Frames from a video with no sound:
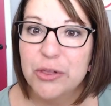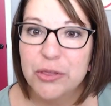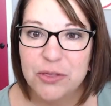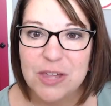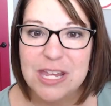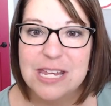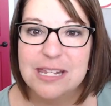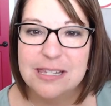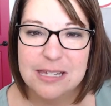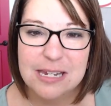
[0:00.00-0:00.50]

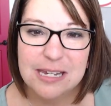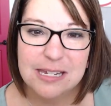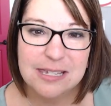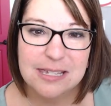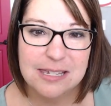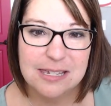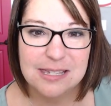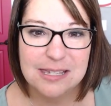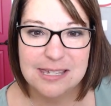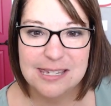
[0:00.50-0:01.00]
thesis
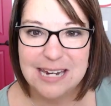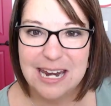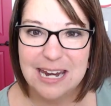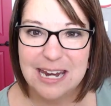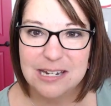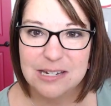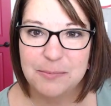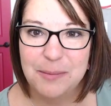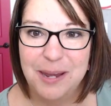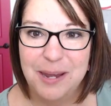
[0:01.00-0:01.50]

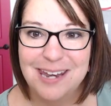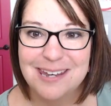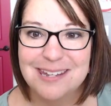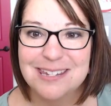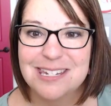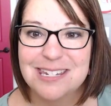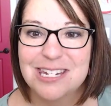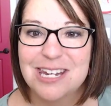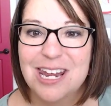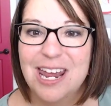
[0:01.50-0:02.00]

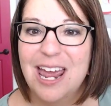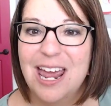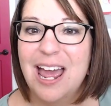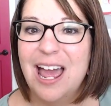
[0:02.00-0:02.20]
statement,